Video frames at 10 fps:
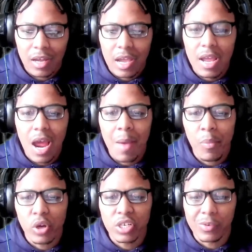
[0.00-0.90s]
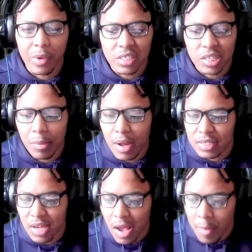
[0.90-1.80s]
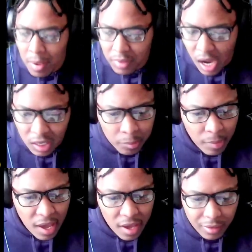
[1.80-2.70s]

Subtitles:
That boy just wasted my time. I'm kind of mad.